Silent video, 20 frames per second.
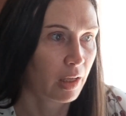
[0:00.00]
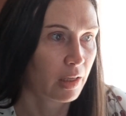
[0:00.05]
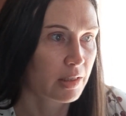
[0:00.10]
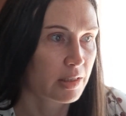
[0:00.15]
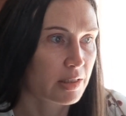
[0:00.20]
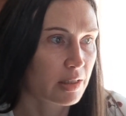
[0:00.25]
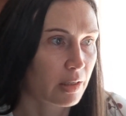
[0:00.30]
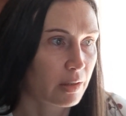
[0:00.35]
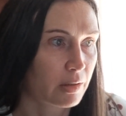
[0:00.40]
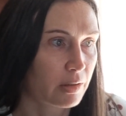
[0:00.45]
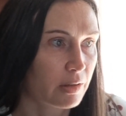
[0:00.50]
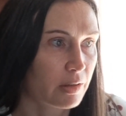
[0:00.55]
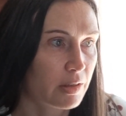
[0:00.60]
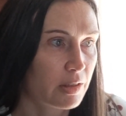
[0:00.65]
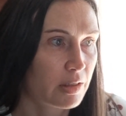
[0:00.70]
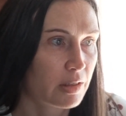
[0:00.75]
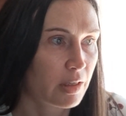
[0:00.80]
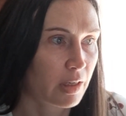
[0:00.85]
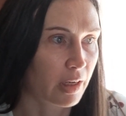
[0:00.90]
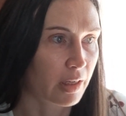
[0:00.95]
so
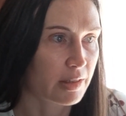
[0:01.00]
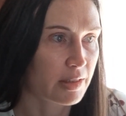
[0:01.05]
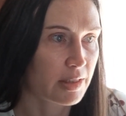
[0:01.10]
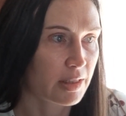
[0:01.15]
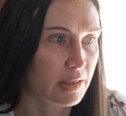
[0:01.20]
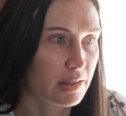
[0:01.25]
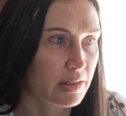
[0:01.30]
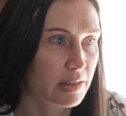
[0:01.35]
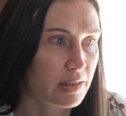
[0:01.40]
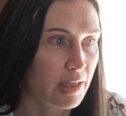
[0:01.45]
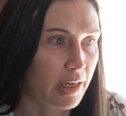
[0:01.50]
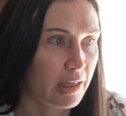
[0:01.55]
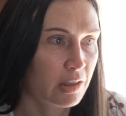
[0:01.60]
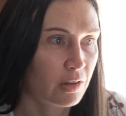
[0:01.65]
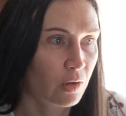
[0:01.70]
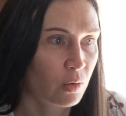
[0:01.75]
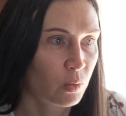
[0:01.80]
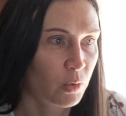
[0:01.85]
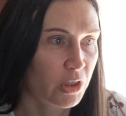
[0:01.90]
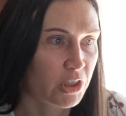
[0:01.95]
it says
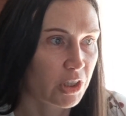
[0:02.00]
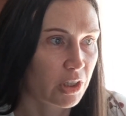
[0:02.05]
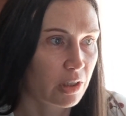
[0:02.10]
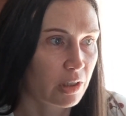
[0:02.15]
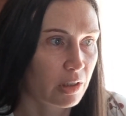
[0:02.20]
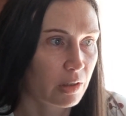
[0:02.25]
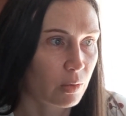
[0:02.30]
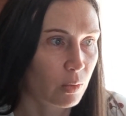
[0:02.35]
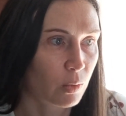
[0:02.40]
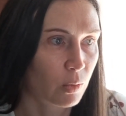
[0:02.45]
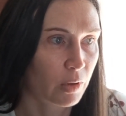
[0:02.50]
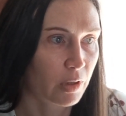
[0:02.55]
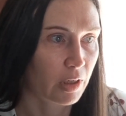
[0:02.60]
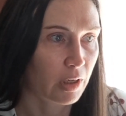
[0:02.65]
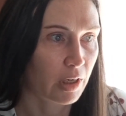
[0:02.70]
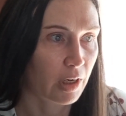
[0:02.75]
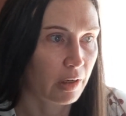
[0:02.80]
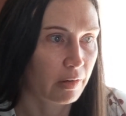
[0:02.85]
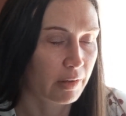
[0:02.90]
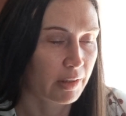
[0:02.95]
date on which the order
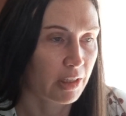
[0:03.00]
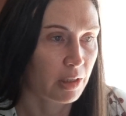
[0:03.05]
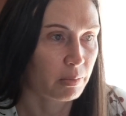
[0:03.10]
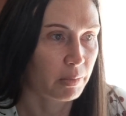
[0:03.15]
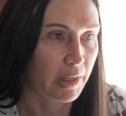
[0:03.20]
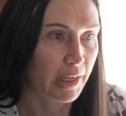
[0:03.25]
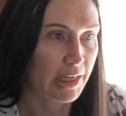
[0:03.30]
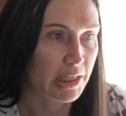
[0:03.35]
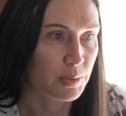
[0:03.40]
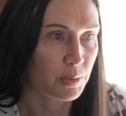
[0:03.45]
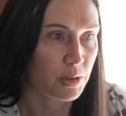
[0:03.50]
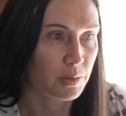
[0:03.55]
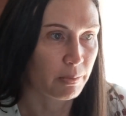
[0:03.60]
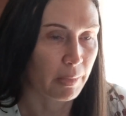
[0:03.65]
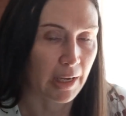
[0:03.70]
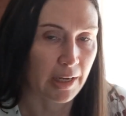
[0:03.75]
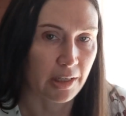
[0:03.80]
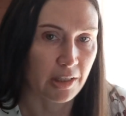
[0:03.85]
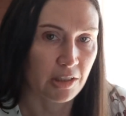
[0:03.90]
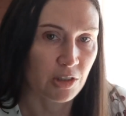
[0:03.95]
currently in place was
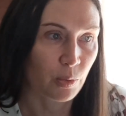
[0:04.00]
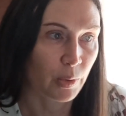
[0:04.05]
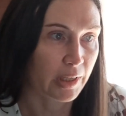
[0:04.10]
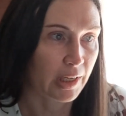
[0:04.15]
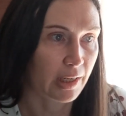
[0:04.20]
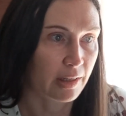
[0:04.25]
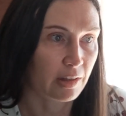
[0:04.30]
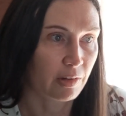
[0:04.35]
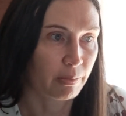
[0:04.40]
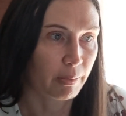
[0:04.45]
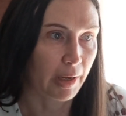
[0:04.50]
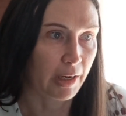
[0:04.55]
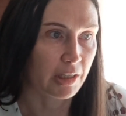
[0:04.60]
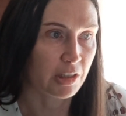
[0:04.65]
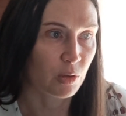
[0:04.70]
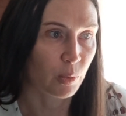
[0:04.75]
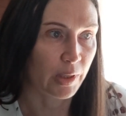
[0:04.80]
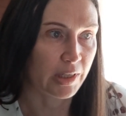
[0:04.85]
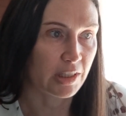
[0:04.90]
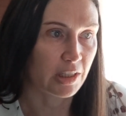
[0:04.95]
made, 28th of May
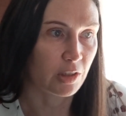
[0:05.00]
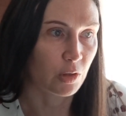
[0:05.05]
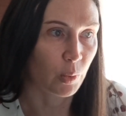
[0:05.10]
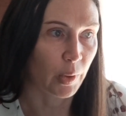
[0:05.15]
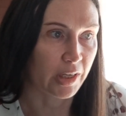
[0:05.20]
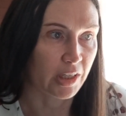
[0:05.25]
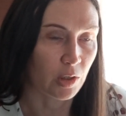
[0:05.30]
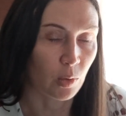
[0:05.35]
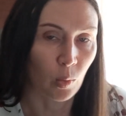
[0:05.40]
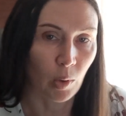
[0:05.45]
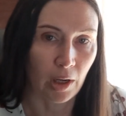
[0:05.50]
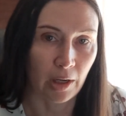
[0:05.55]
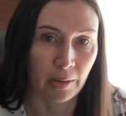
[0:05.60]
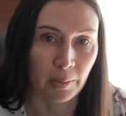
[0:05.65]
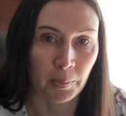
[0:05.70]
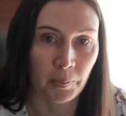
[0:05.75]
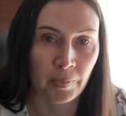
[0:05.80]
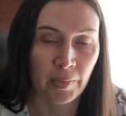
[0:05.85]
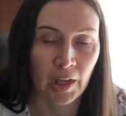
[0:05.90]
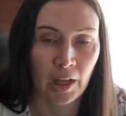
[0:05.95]
2021.
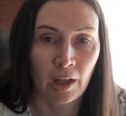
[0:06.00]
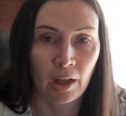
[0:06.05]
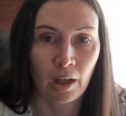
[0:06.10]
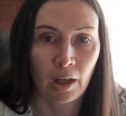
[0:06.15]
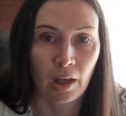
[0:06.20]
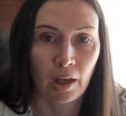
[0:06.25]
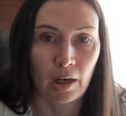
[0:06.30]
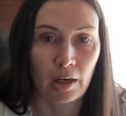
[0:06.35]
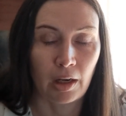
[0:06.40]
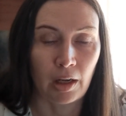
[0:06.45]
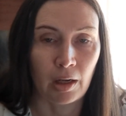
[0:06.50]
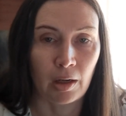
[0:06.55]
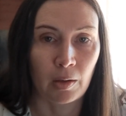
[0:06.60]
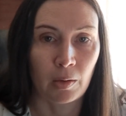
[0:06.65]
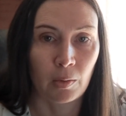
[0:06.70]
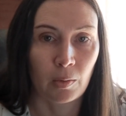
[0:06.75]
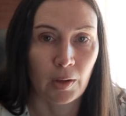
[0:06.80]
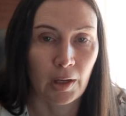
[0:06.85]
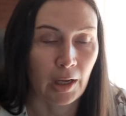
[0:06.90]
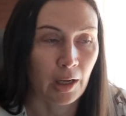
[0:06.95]

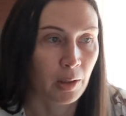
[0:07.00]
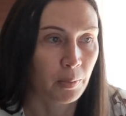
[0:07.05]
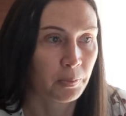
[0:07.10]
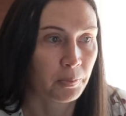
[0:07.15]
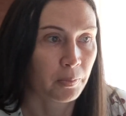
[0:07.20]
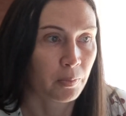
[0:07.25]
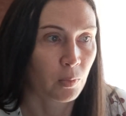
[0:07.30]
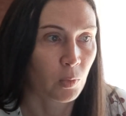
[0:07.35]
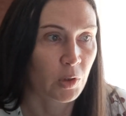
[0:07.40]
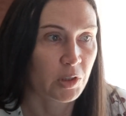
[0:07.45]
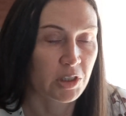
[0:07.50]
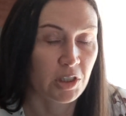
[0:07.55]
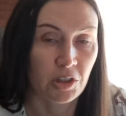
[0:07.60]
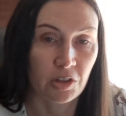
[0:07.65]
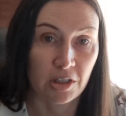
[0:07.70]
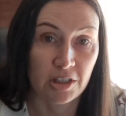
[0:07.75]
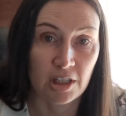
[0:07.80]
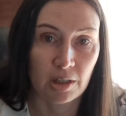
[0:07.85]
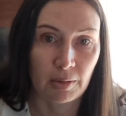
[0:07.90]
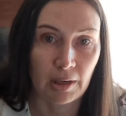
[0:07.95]
Now, um, what's
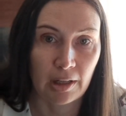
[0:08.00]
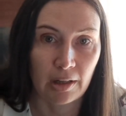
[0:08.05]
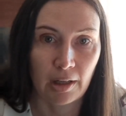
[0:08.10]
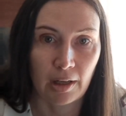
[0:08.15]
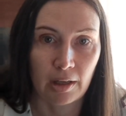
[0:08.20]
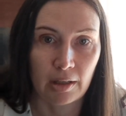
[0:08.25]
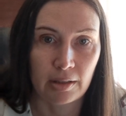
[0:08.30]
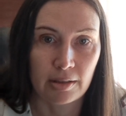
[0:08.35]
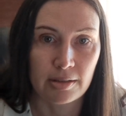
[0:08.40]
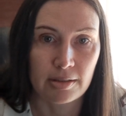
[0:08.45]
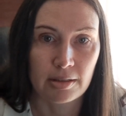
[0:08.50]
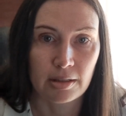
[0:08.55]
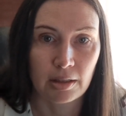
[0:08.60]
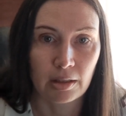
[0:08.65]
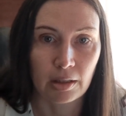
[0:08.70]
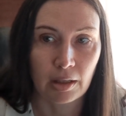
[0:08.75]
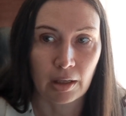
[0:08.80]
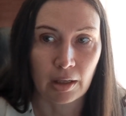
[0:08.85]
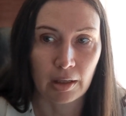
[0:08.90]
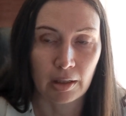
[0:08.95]
interesting about that is
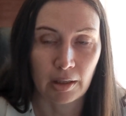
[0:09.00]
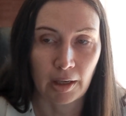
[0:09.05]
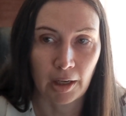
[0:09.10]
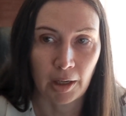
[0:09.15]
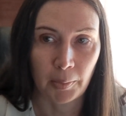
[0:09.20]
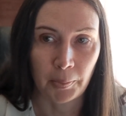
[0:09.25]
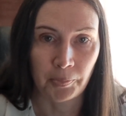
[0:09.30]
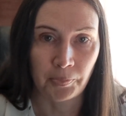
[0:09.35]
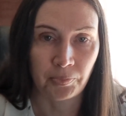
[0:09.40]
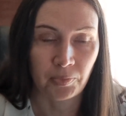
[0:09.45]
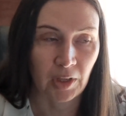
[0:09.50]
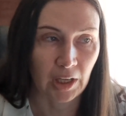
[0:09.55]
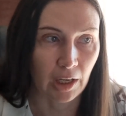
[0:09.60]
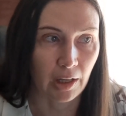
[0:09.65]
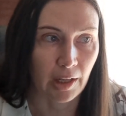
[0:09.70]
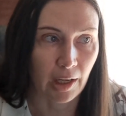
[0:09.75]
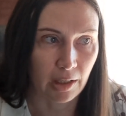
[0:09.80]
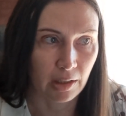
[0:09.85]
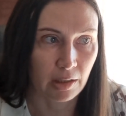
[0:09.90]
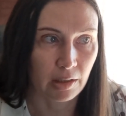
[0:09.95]
that, um, yeah,
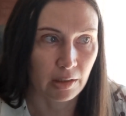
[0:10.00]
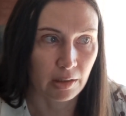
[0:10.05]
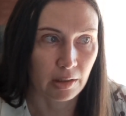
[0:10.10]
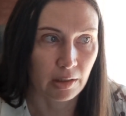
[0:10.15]
that